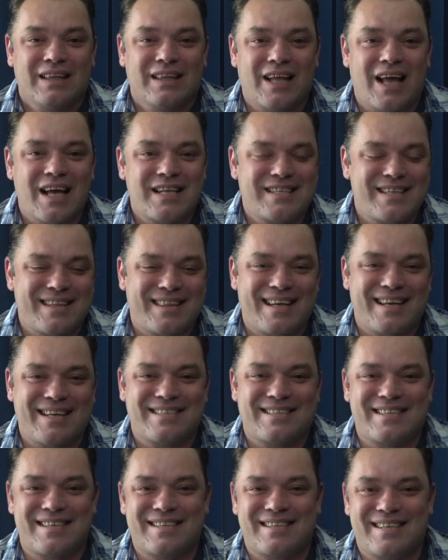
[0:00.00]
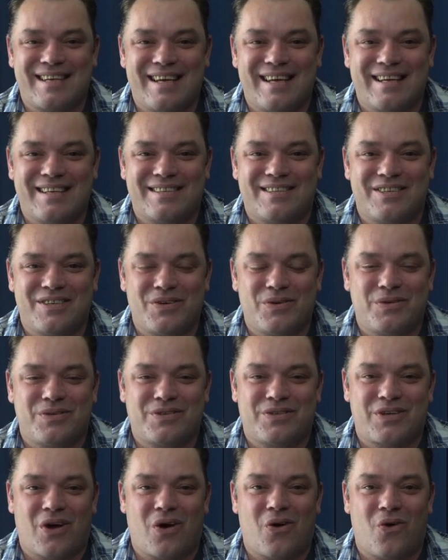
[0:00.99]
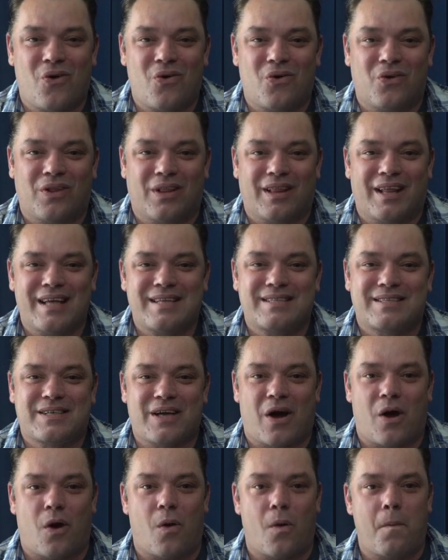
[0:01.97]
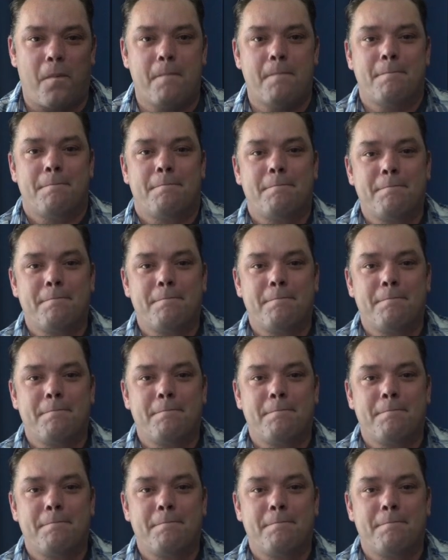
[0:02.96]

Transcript: Lots of things to see and do, so let's go.